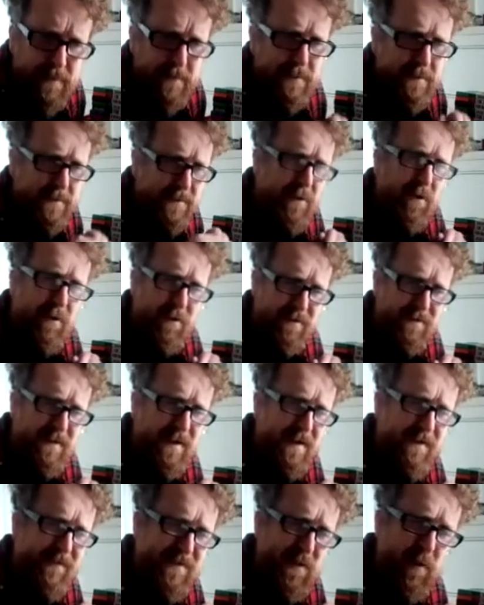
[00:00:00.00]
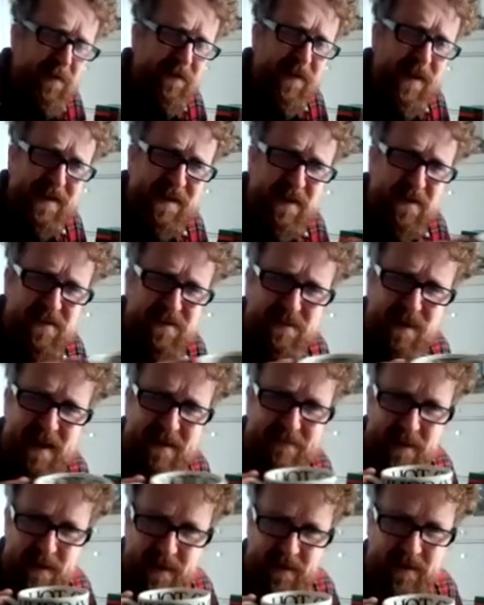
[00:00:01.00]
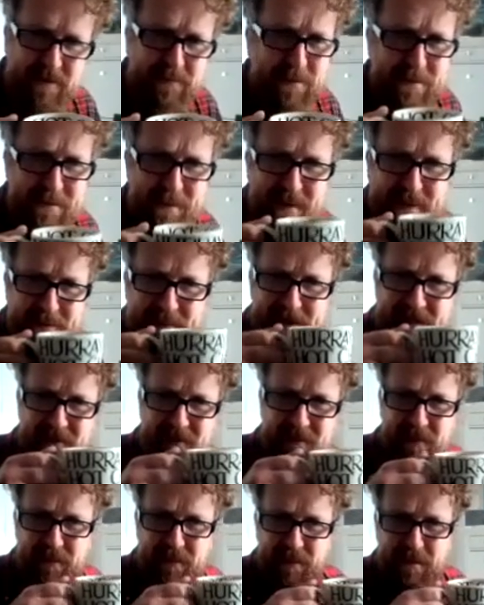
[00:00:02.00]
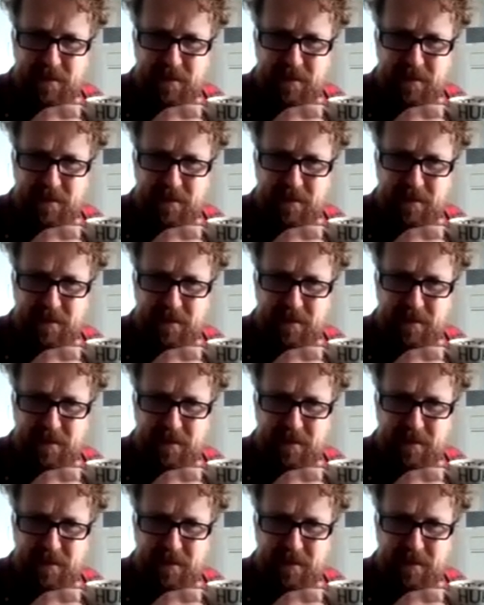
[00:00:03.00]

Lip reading: If I use my mug, we might be in trouble.